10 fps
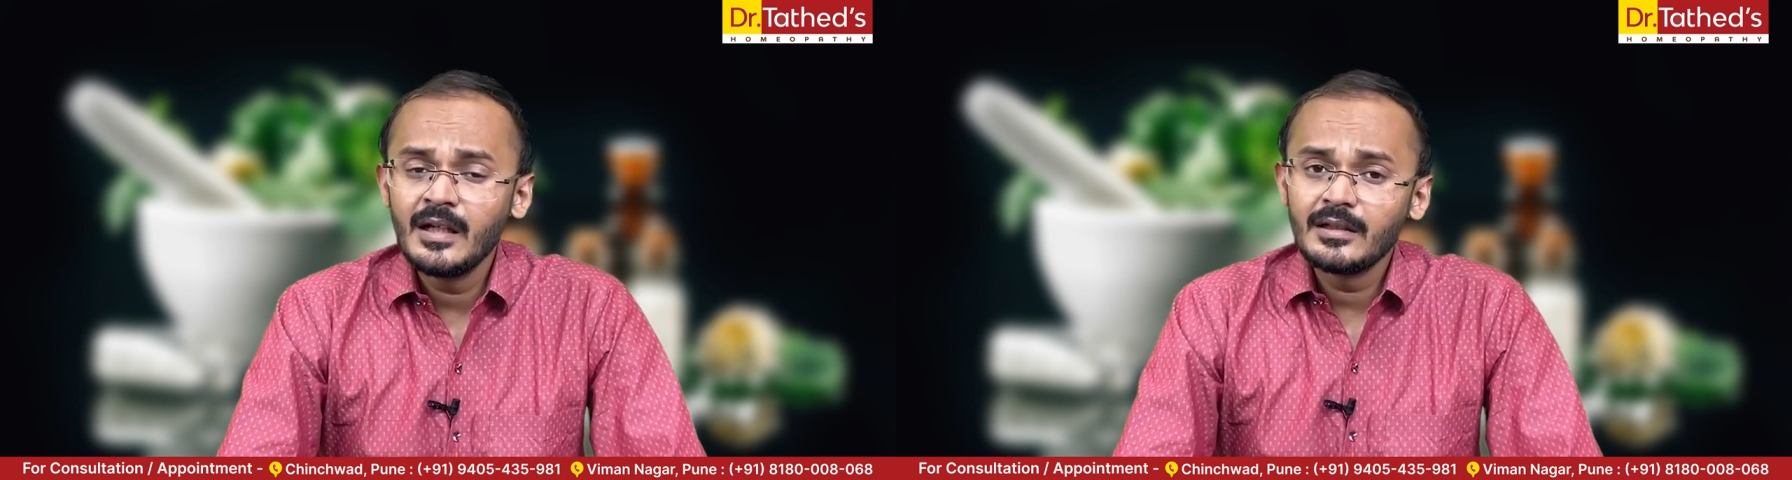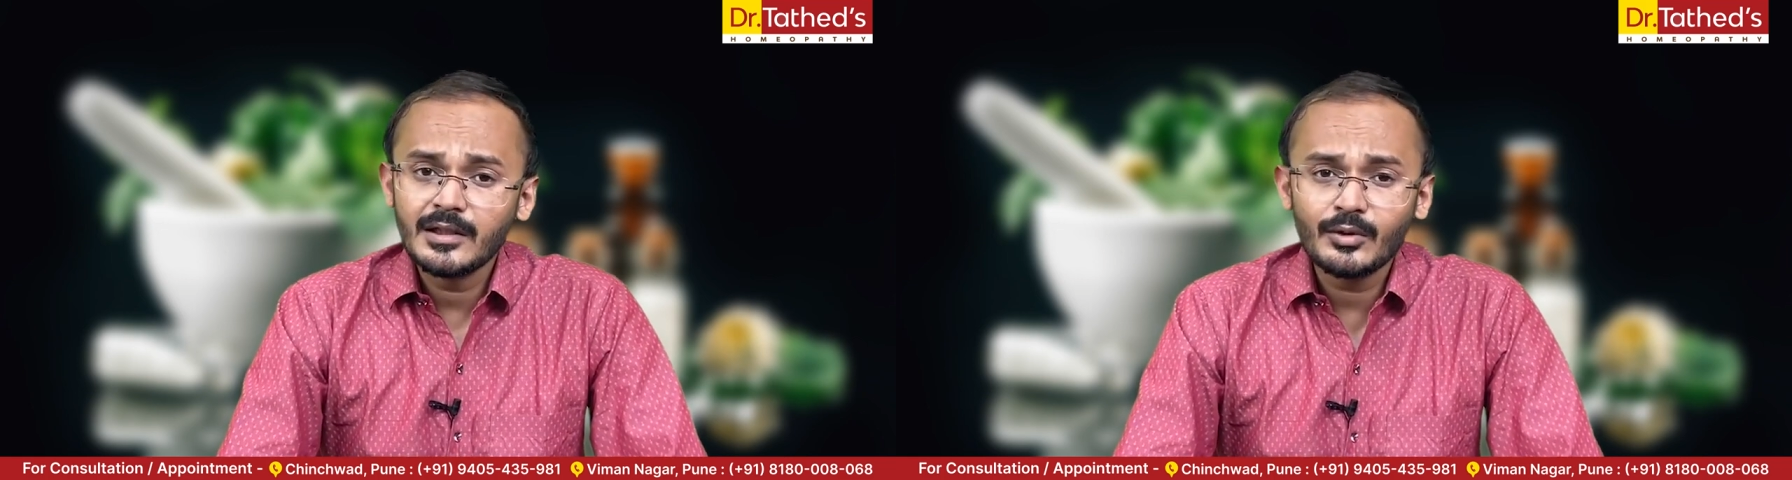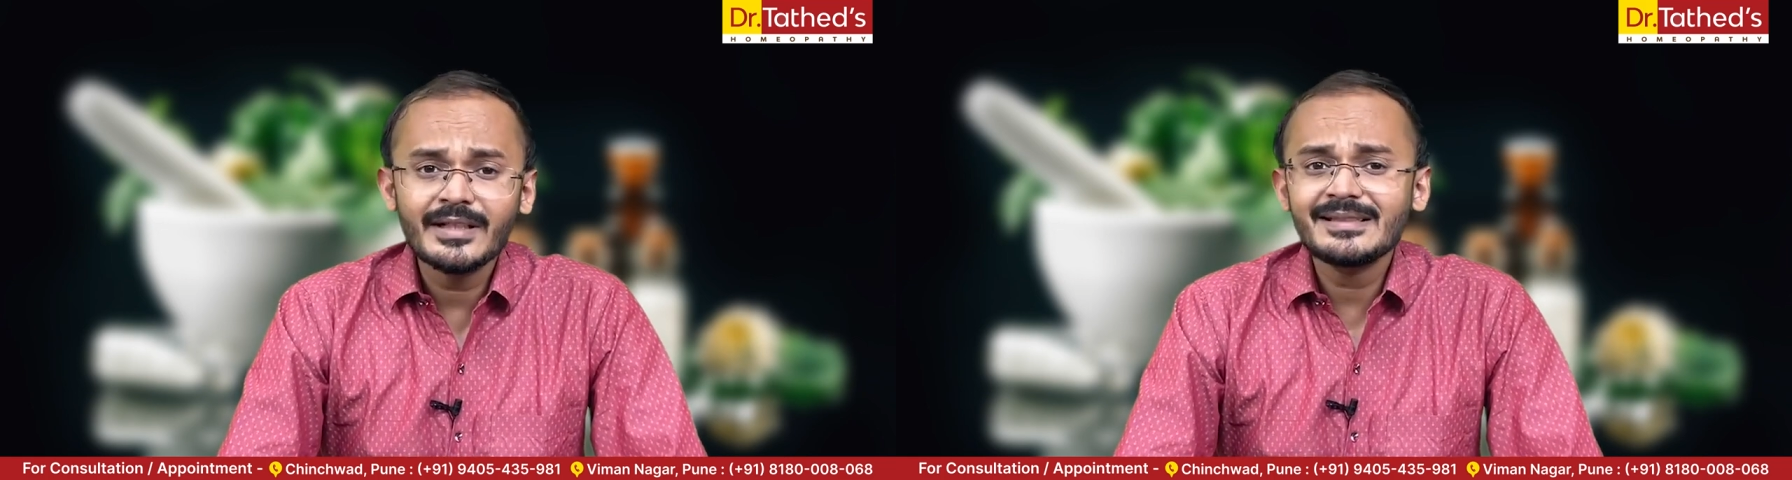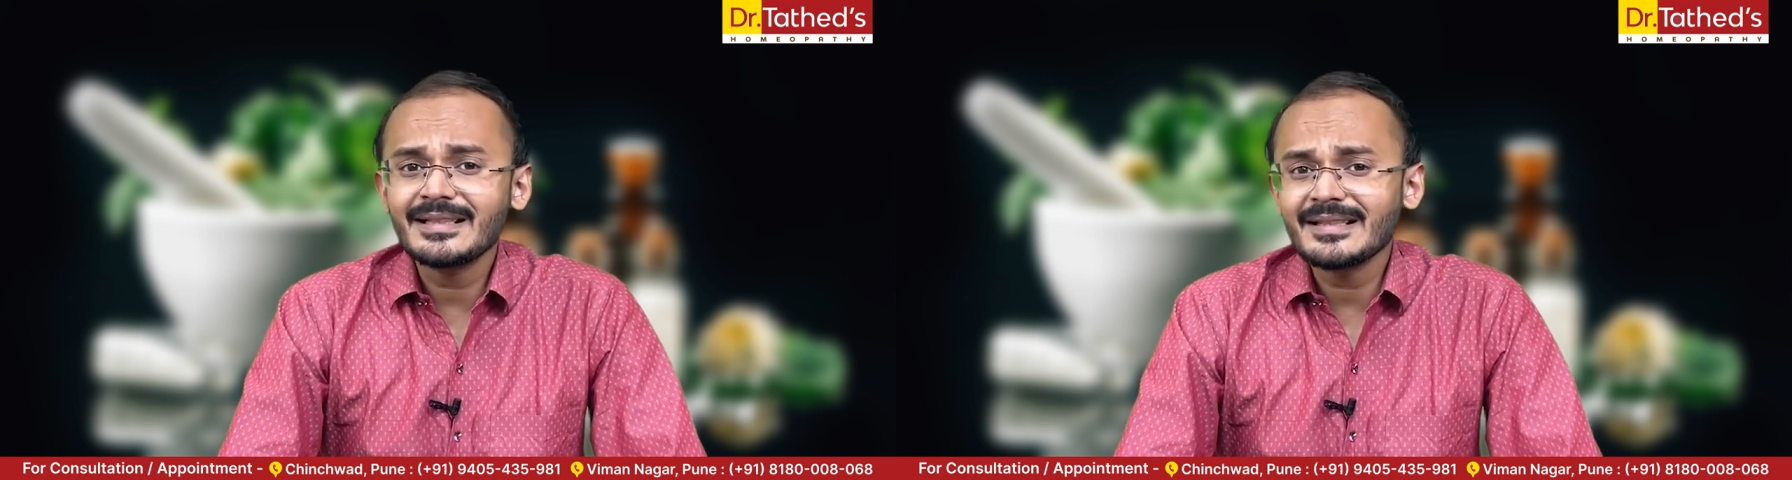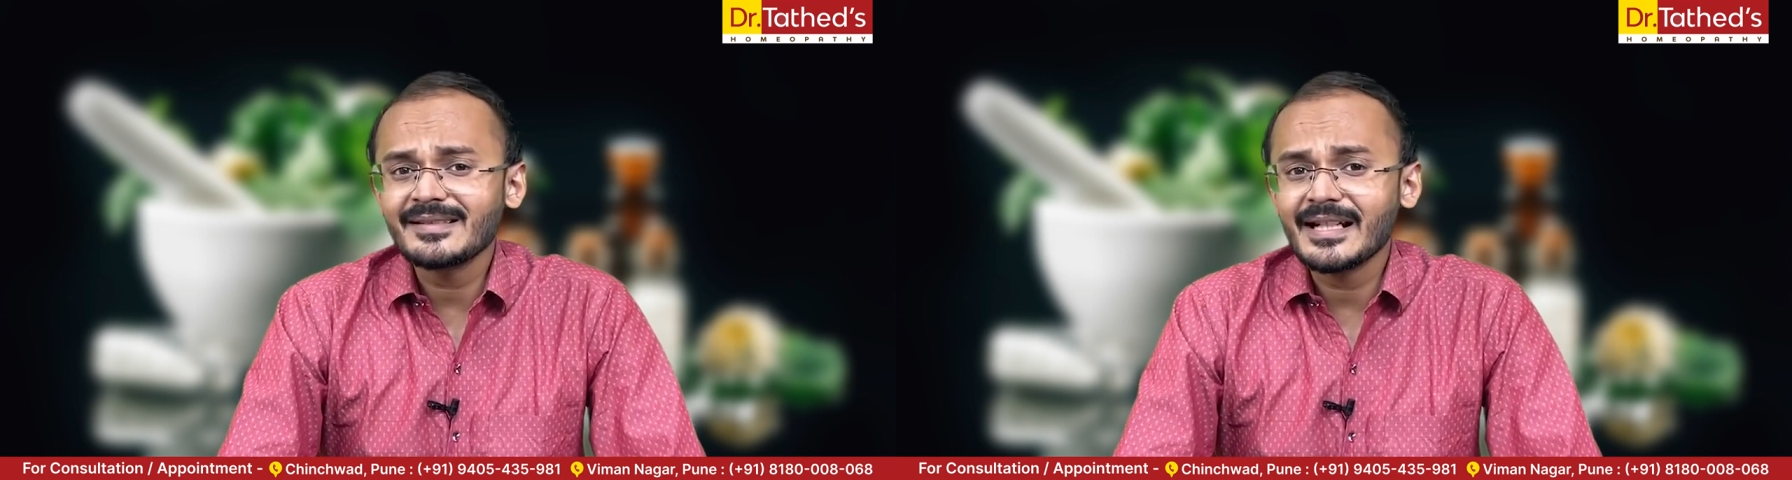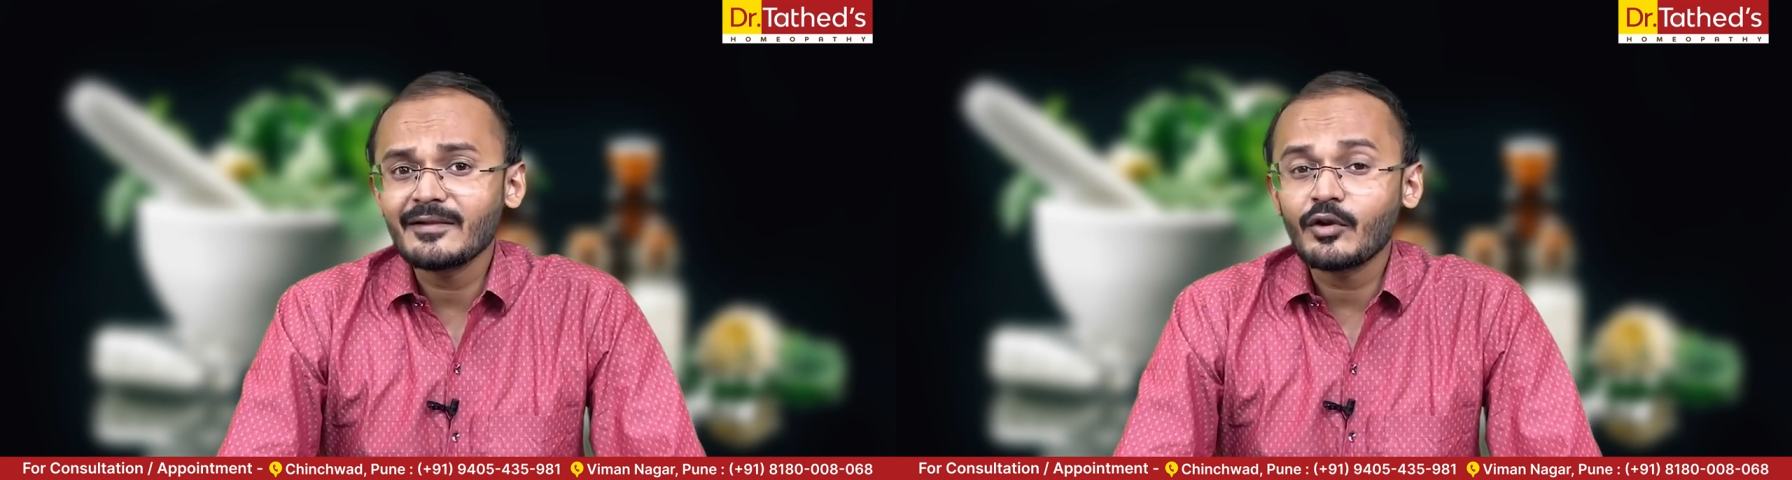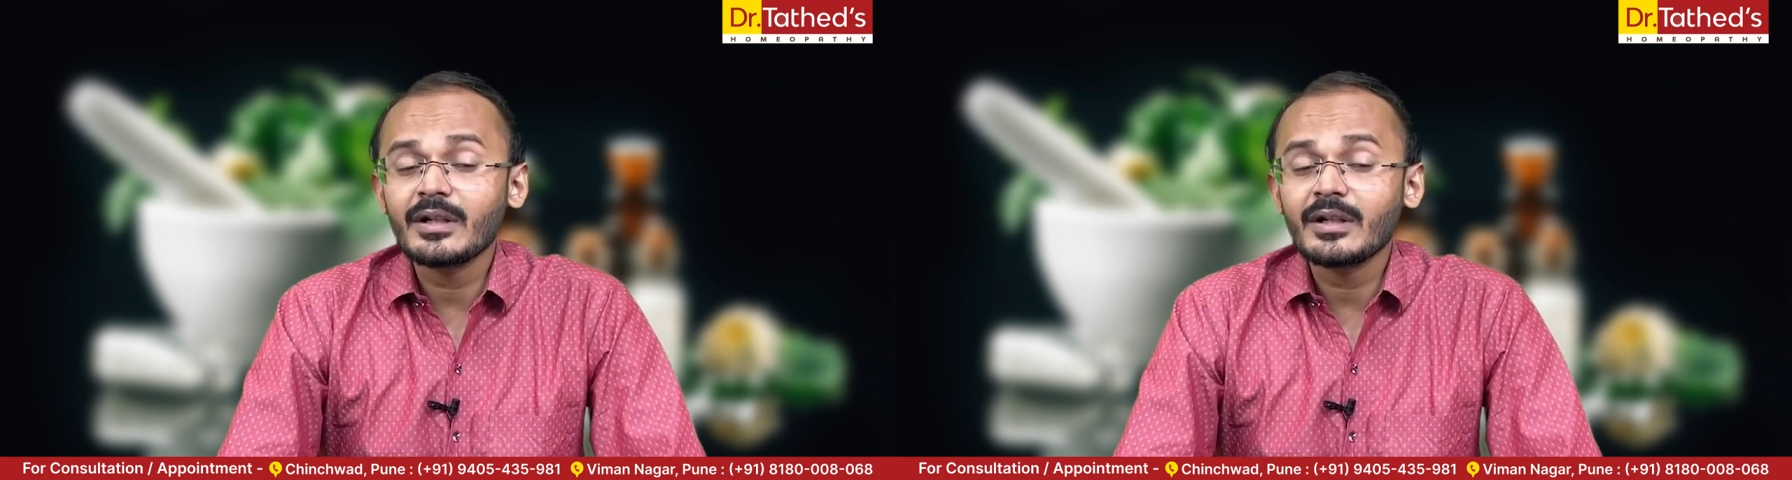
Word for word: now let's understand what